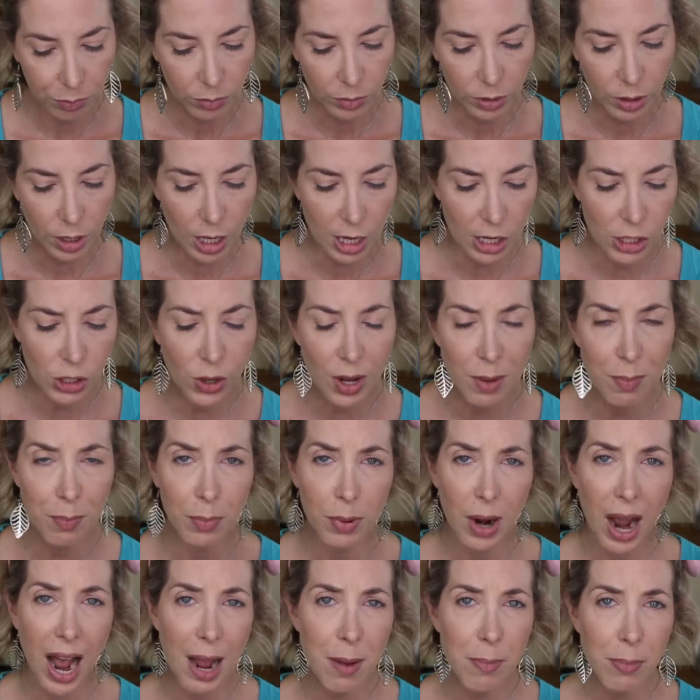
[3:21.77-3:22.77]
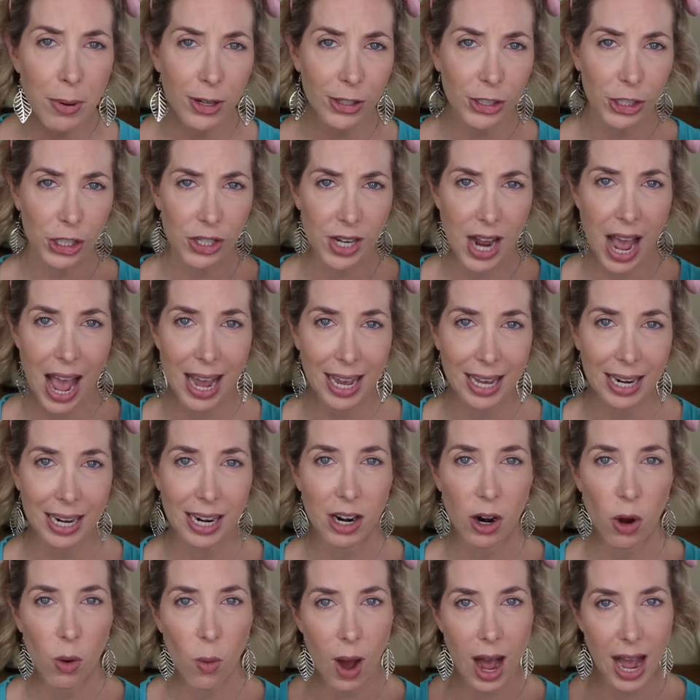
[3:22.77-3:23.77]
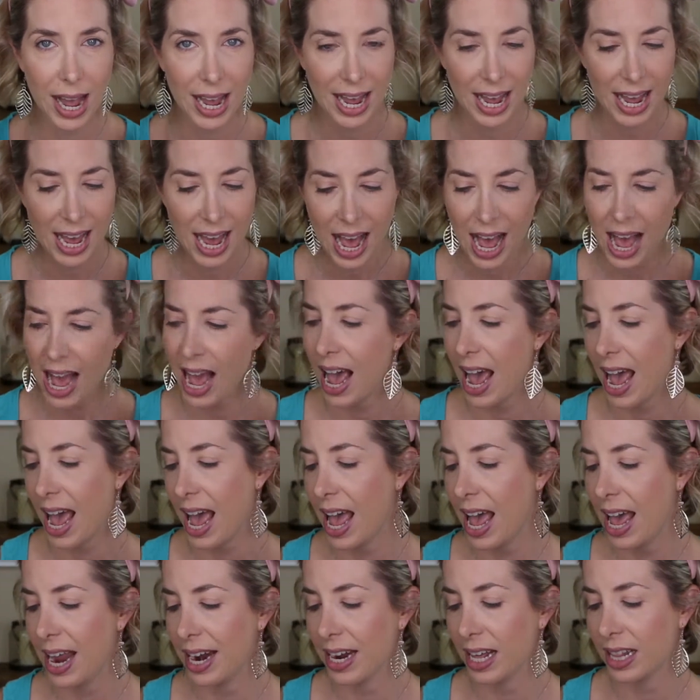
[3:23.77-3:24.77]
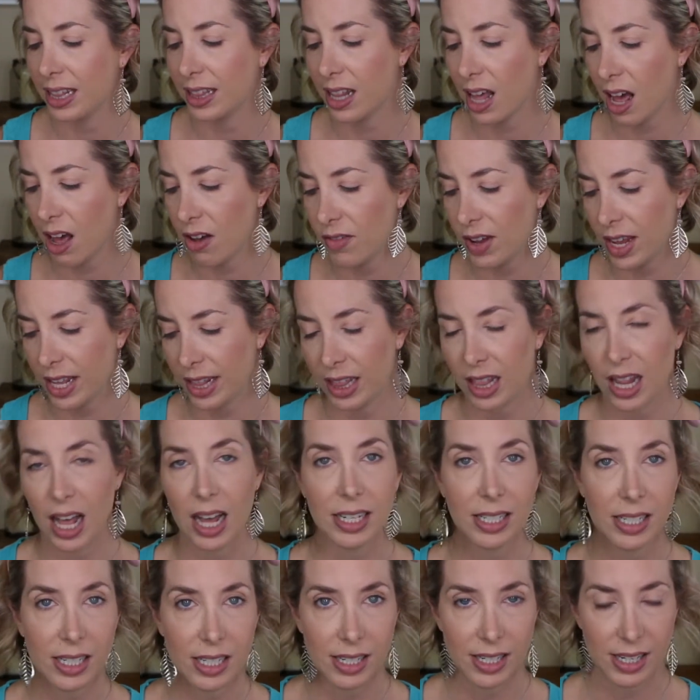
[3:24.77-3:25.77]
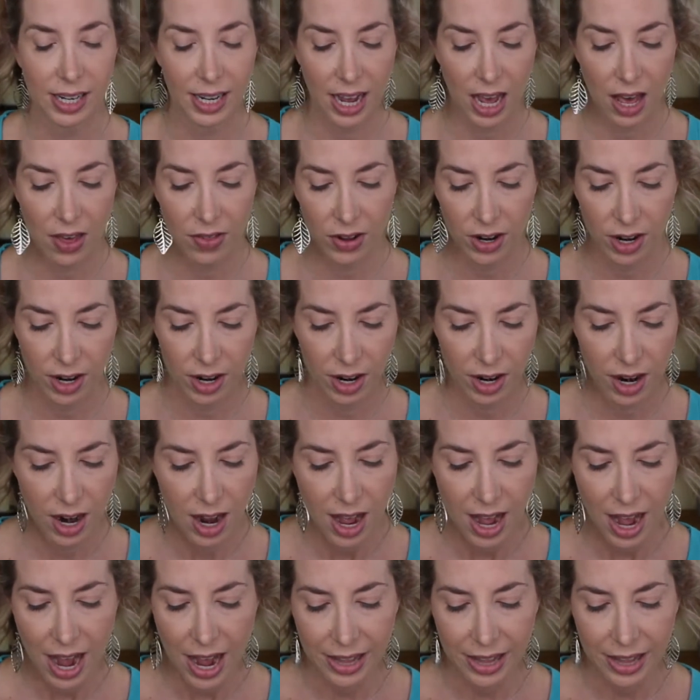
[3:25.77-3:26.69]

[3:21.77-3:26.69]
So I purchased Hangin' in Hawaii and Love in London together.